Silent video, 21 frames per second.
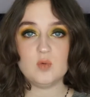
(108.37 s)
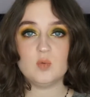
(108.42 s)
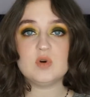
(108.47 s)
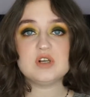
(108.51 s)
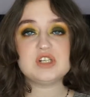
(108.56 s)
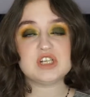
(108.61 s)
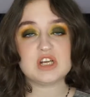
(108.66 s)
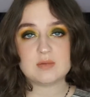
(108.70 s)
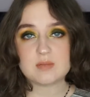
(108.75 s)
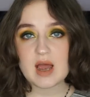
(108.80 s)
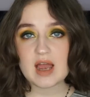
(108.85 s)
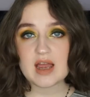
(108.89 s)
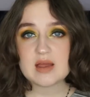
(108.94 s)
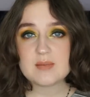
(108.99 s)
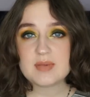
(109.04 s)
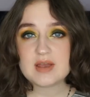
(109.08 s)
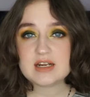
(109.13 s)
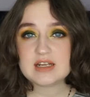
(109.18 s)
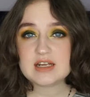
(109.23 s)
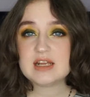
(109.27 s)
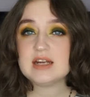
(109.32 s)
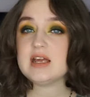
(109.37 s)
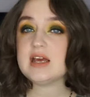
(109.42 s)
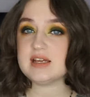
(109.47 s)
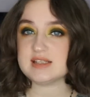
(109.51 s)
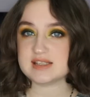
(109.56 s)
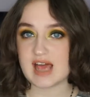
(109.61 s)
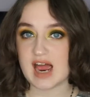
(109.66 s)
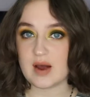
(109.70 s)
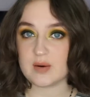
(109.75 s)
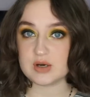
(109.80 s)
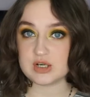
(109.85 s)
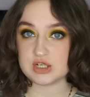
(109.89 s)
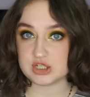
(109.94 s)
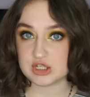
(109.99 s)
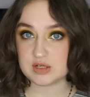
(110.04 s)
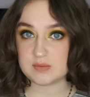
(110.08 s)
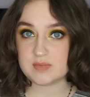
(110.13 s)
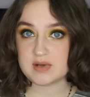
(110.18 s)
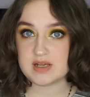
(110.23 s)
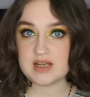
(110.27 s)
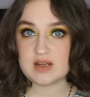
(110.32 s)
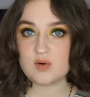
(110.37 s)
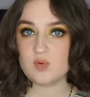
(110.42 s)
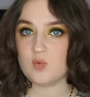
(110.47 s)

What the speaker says: which in my opinion is how it should be.